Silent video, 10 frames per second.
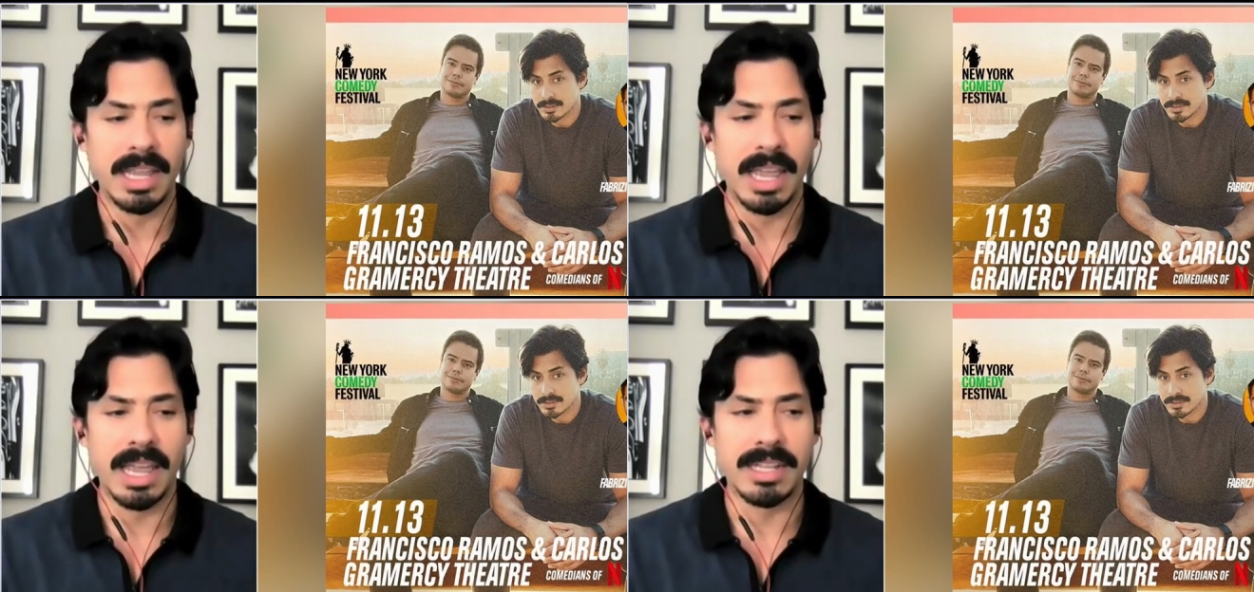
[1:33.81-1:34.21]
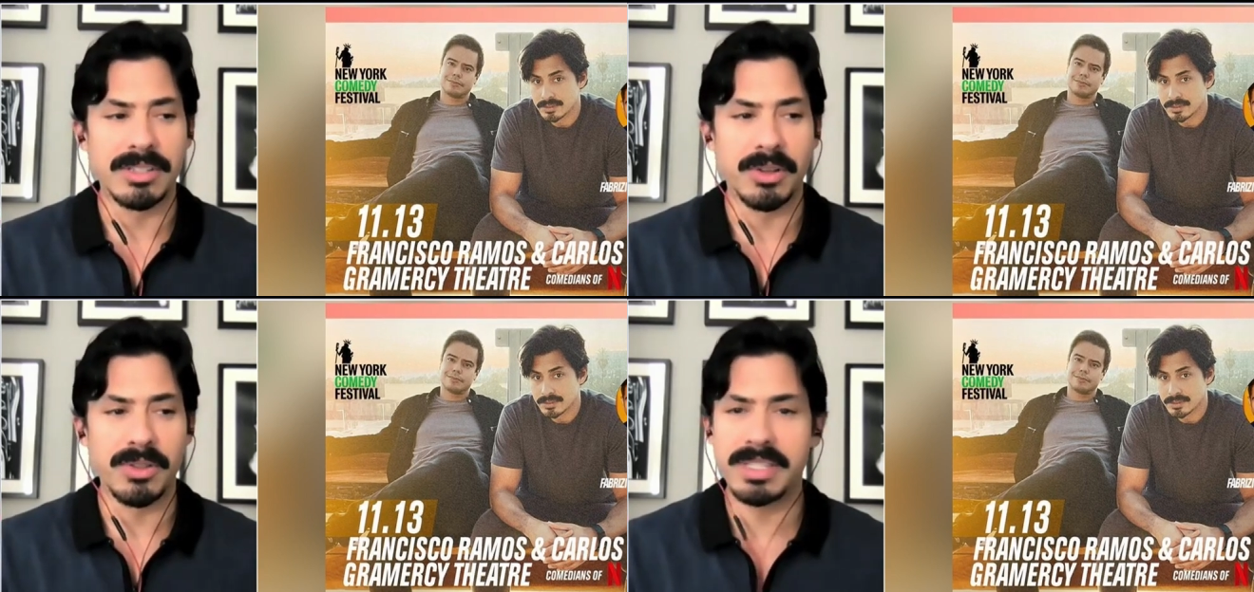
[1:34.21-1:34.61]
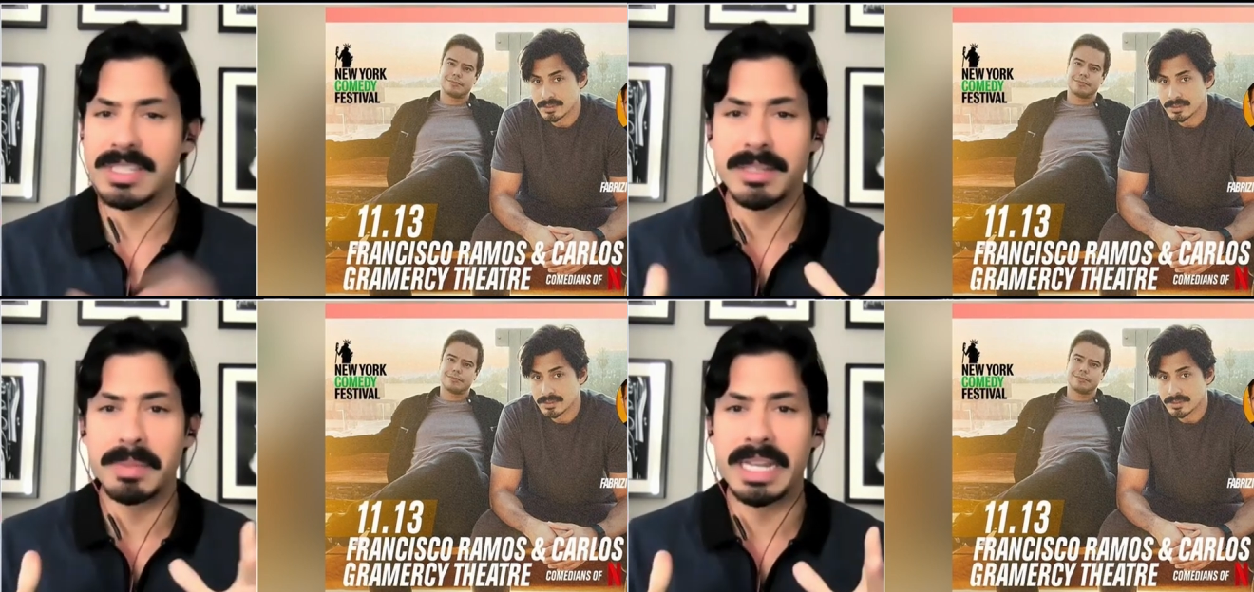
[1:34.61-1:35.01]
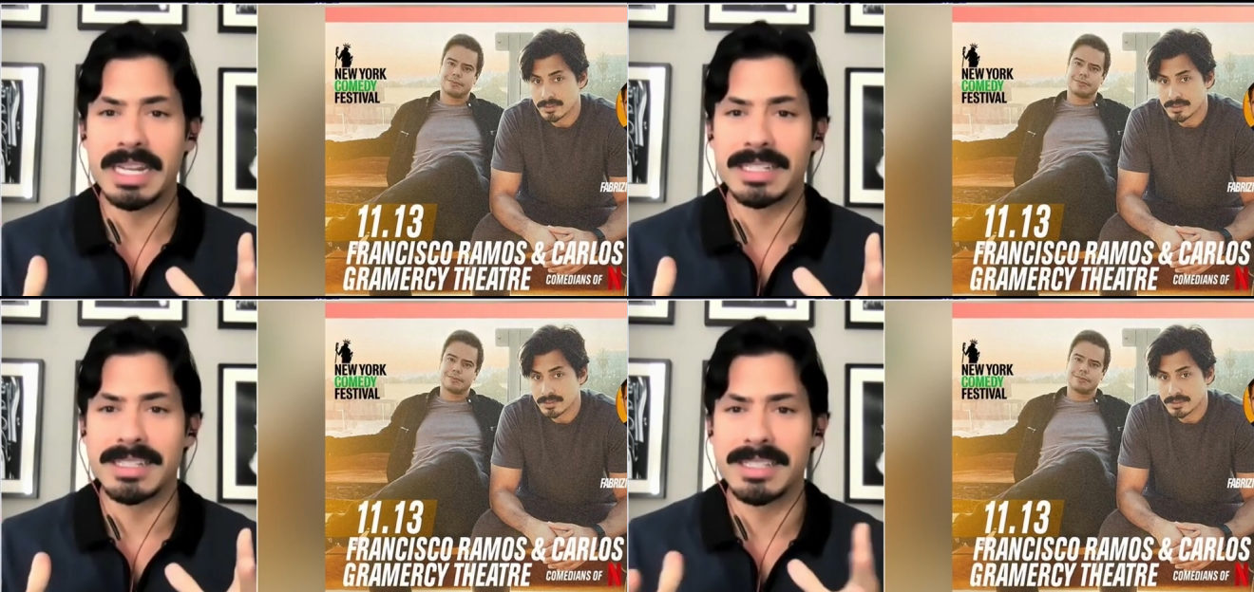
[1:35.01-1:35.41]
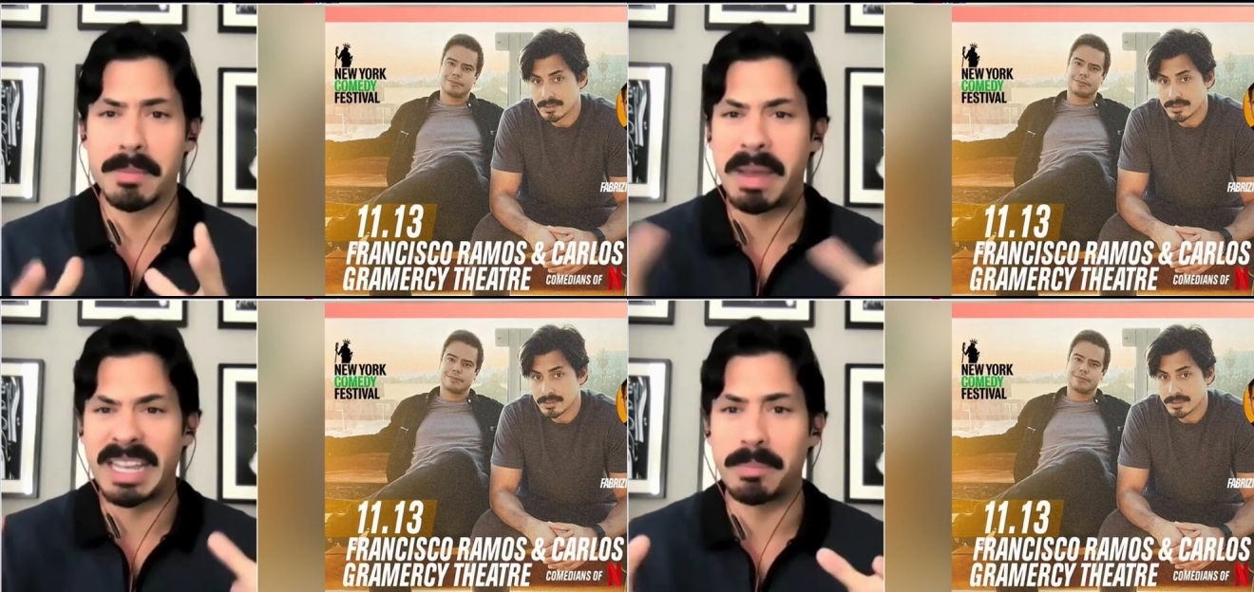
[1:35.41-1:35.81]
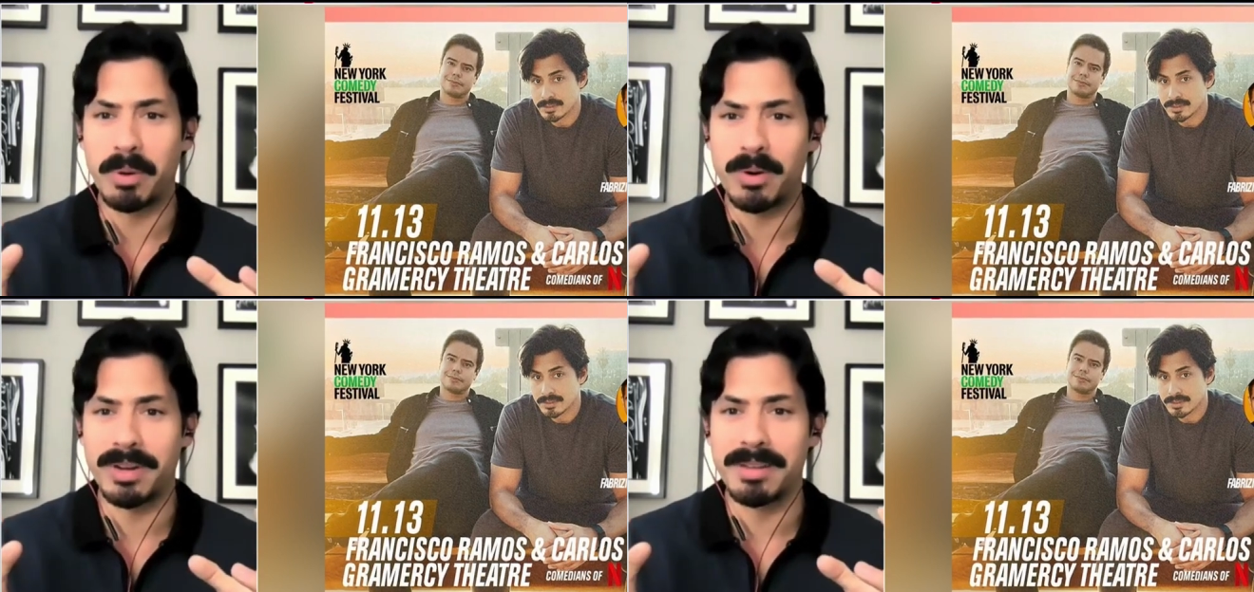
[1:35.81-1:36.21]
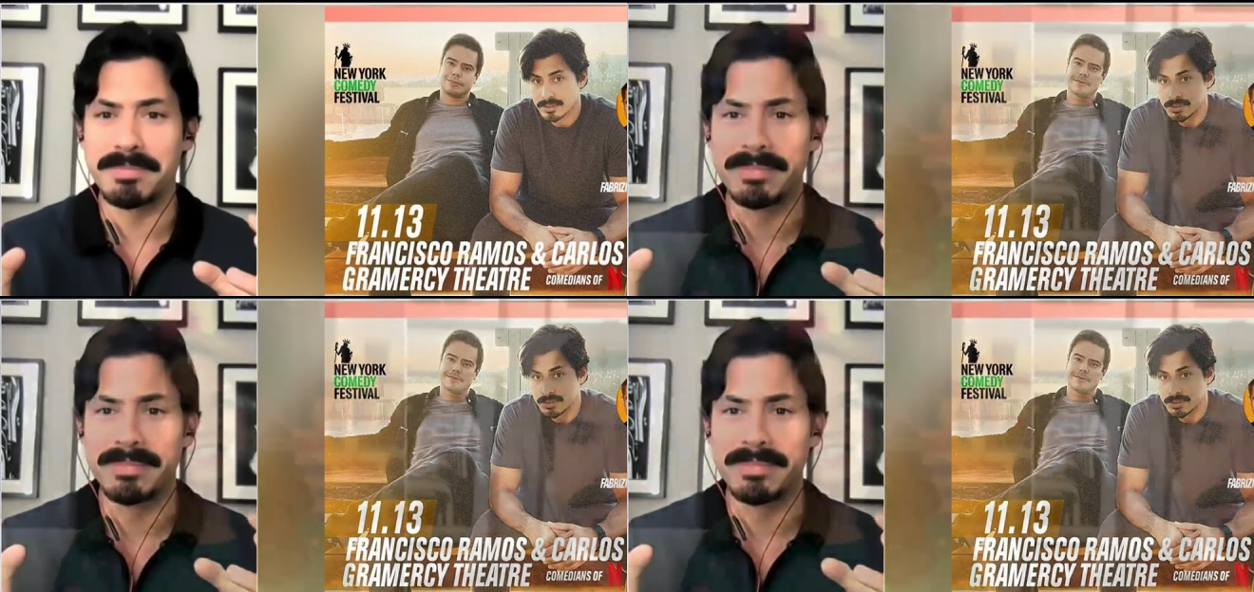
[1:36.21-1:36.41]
Speaker 1: And so this is the beginning. This is the pilot program.